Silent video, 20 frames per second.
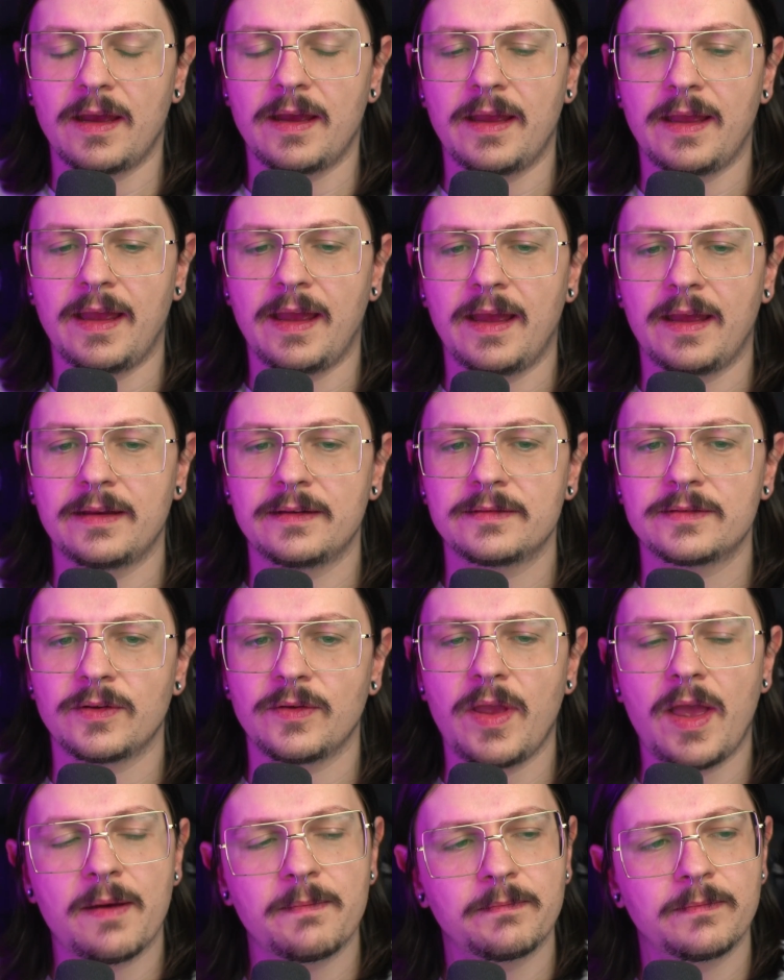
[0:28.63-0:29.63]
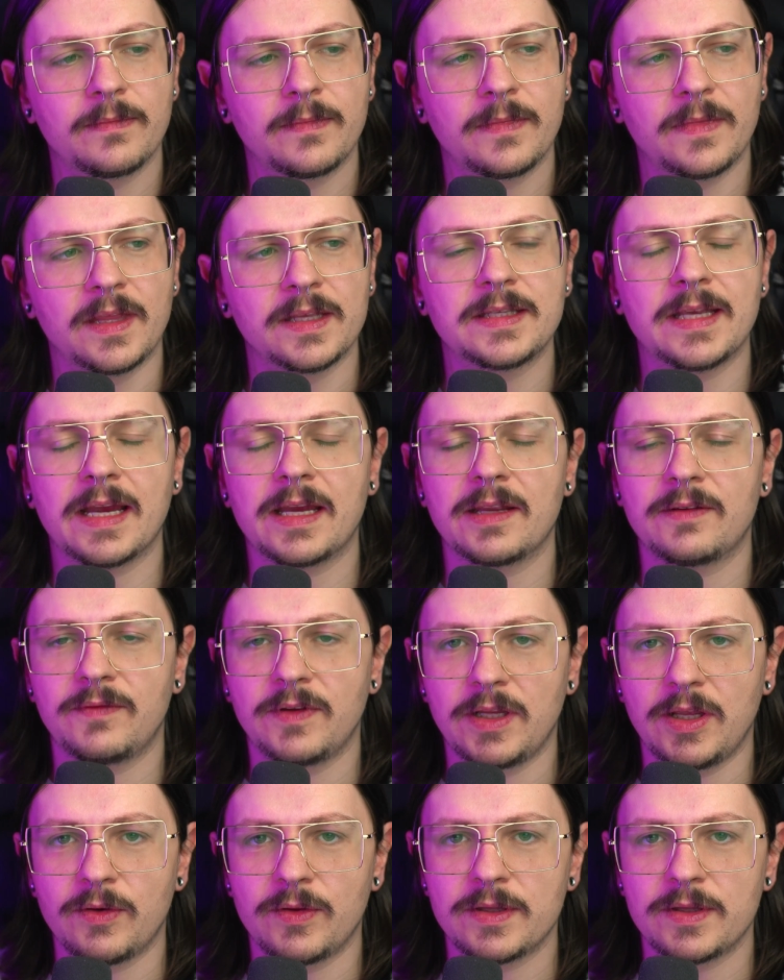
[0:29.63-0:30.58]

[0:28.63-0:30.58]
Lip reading: And so yeah, the second video